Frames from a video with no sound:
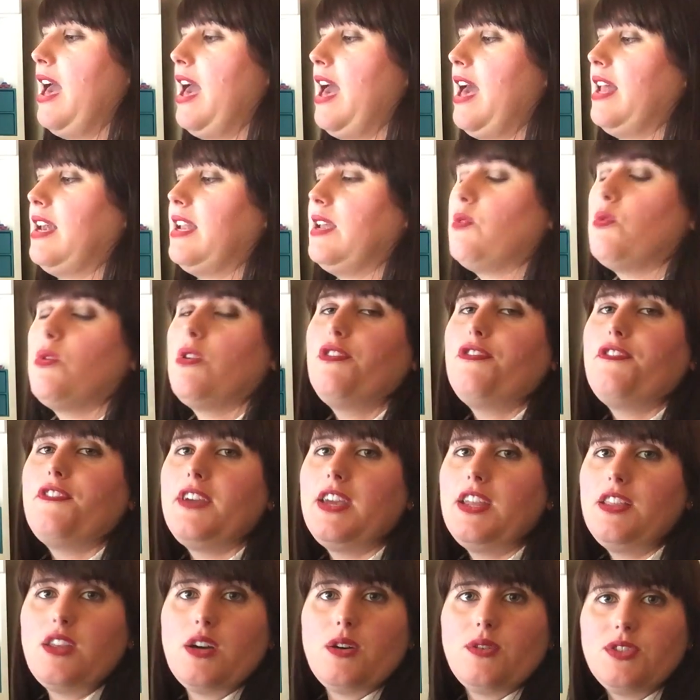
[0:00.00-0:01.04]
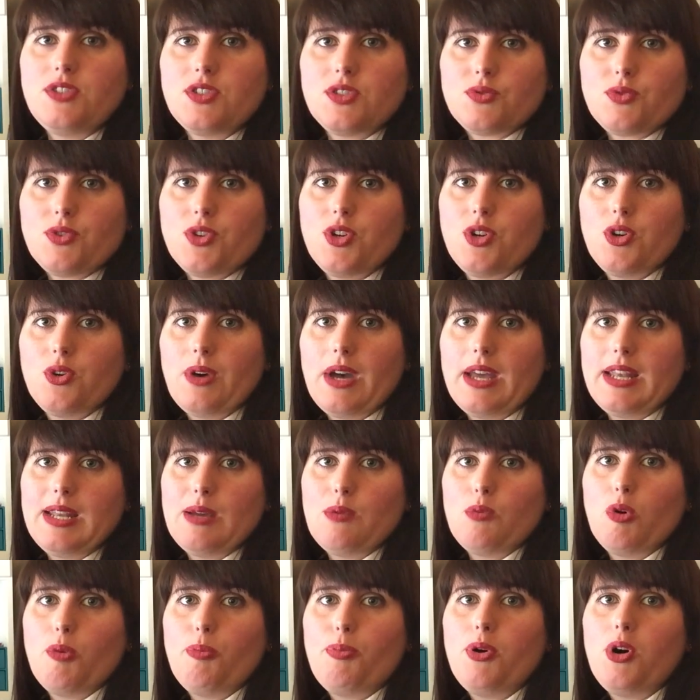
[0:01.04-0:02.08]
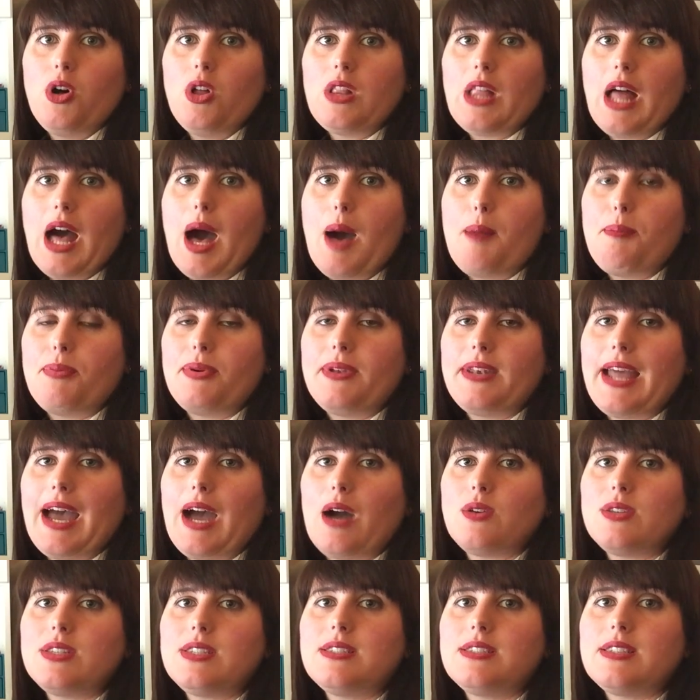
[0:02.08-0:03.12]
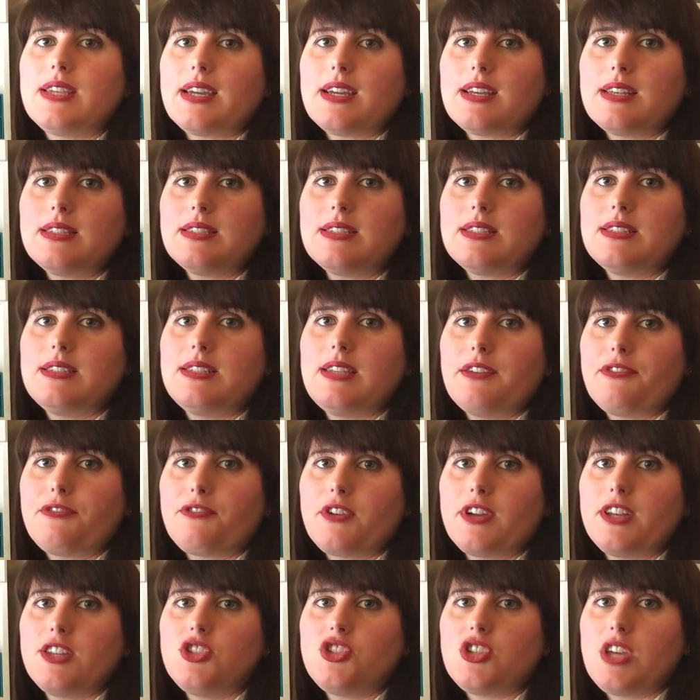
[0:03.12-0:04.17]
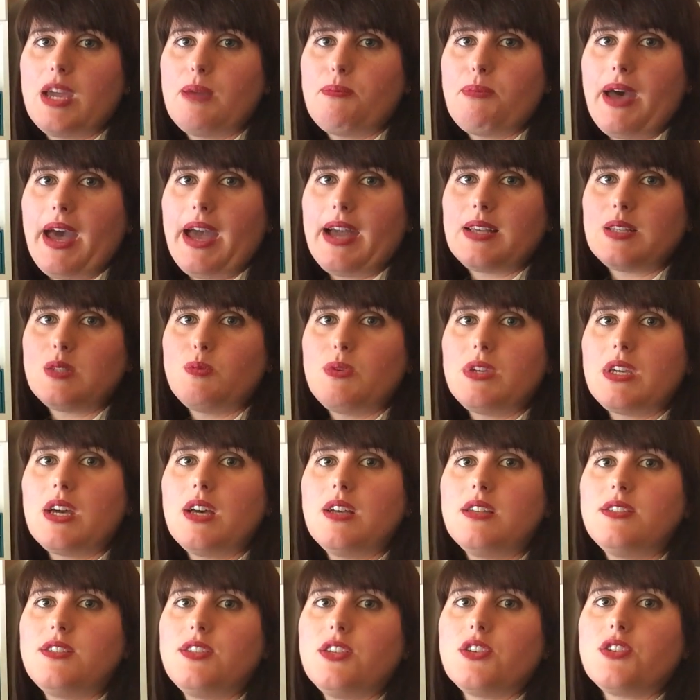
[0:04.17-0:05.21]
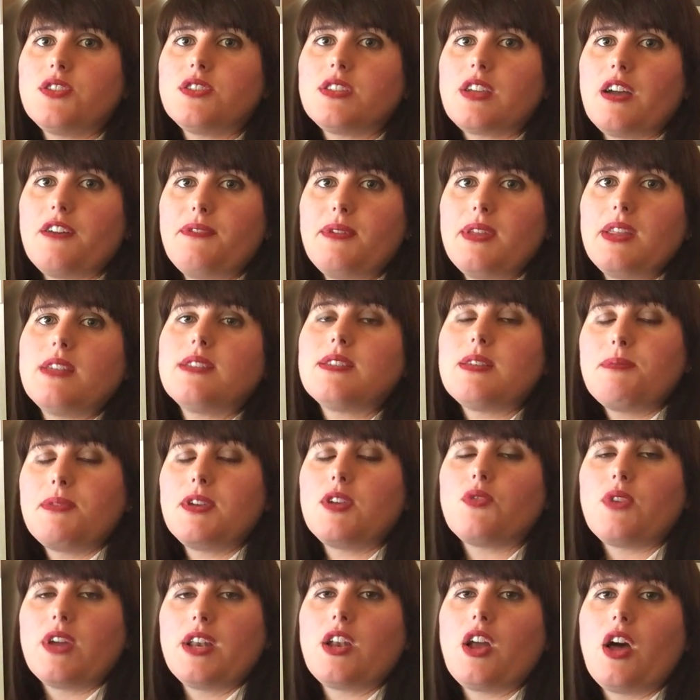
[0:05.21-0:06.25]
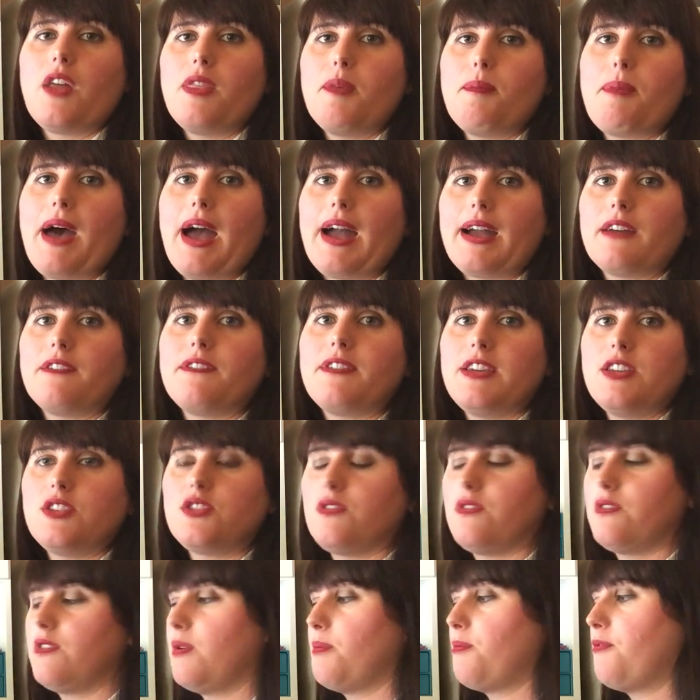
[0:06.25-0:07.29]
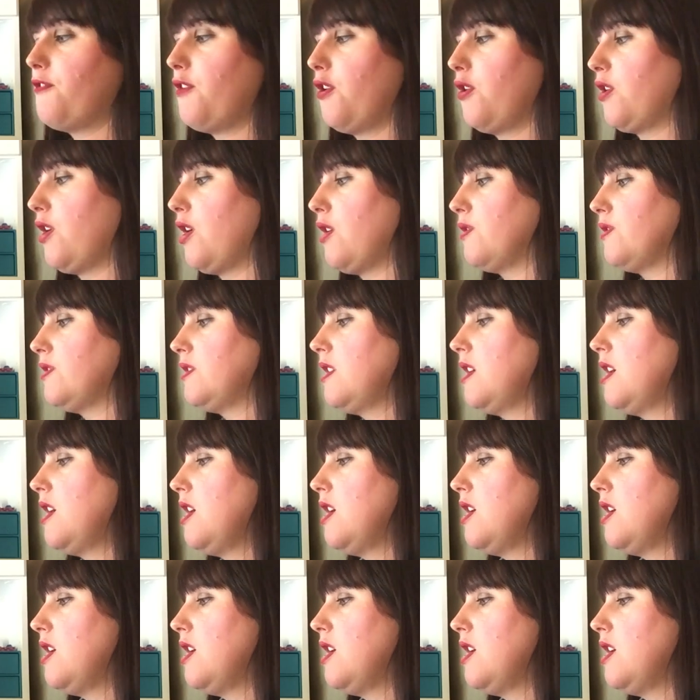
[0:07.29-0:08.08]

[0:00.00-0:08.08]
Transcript: and it will feed those through and it will pull up now 6 different JPEGs because there's something written on the back of each of the photos.